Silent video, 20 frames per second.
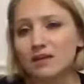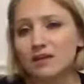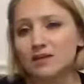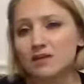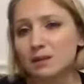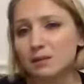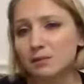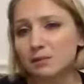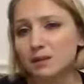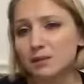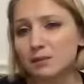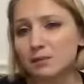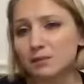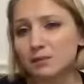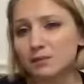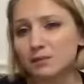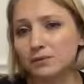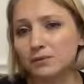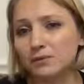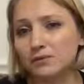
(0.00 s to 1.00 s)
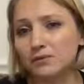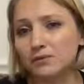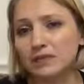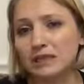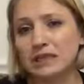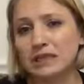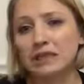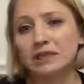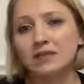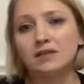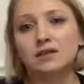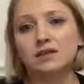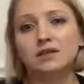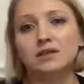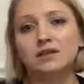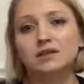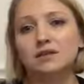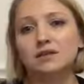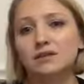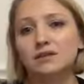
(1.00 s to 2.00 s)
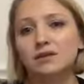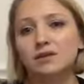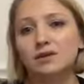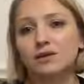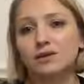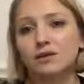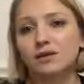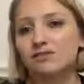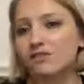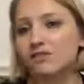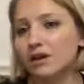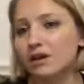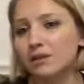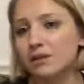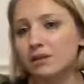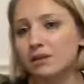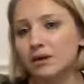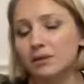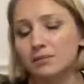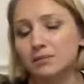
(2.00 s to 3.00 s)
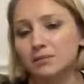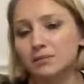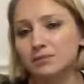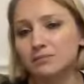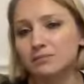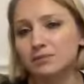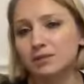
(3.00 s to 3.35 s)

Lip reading: Some people need, you know, a follow-up,